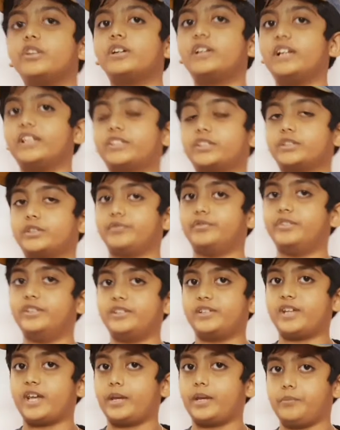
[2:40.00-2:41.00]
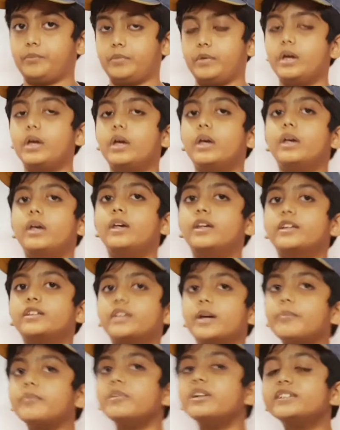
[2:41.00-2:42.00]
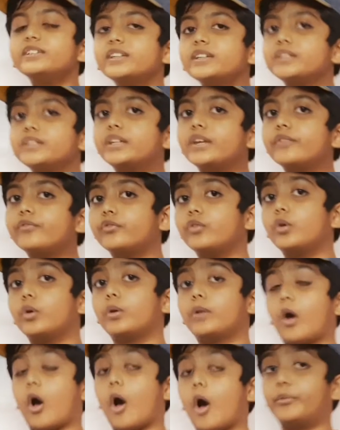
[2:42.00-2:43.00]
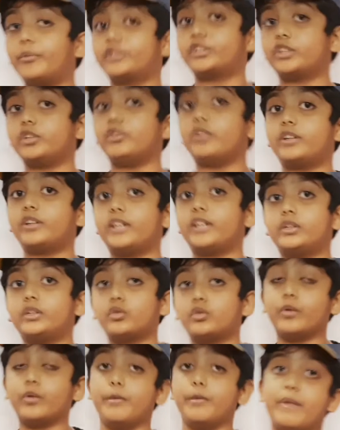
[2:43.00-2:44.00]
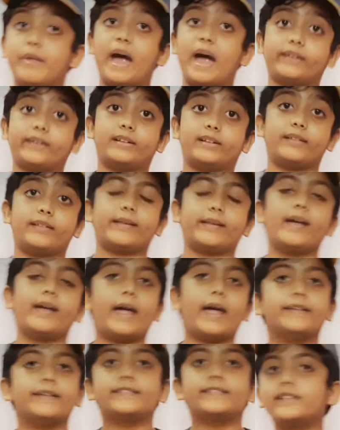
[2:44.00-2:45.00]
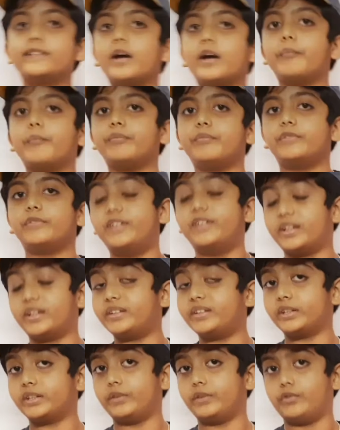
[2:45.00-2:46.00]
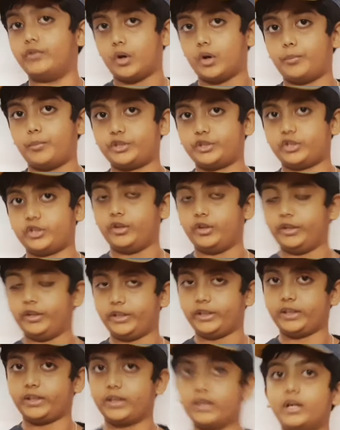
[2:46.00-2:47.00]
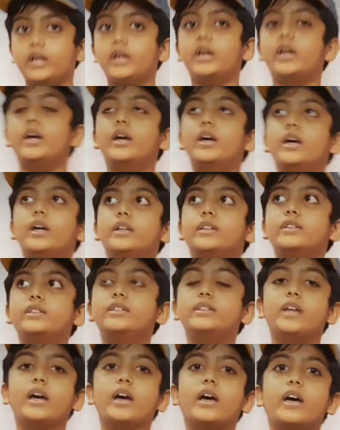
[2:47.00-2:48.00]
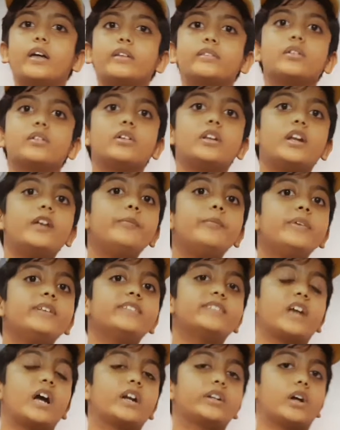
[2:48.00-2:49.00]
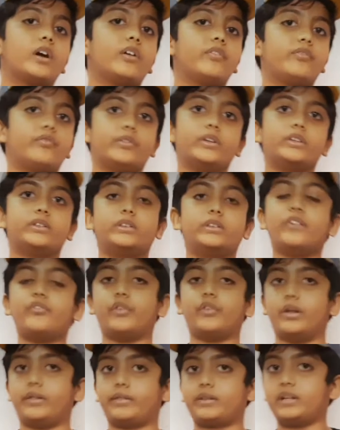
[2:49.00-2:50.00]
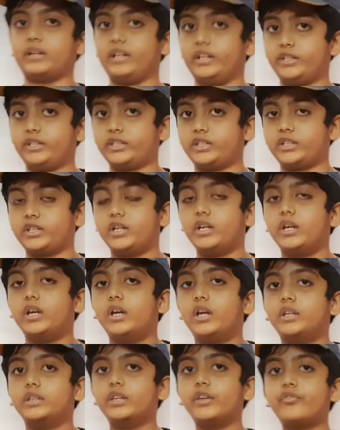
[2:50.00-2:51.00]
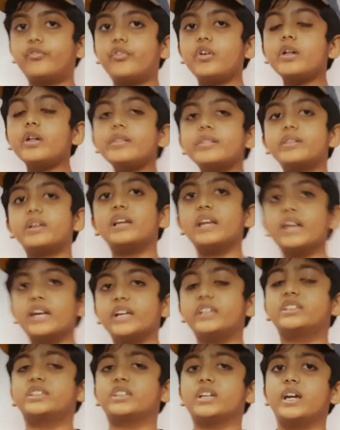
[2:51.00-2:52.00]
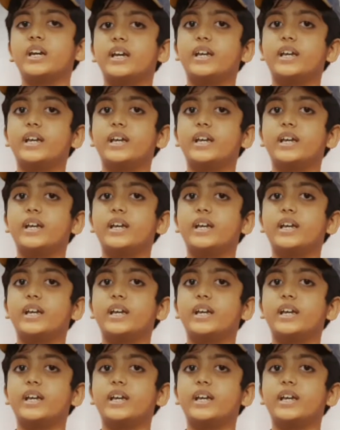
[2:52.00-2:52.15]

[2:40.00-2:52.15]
the glitches of this game. Some glitches give you an opportunity to win battles and some doesn't give an opportunity. So let me start off with the first glitch. The first glitch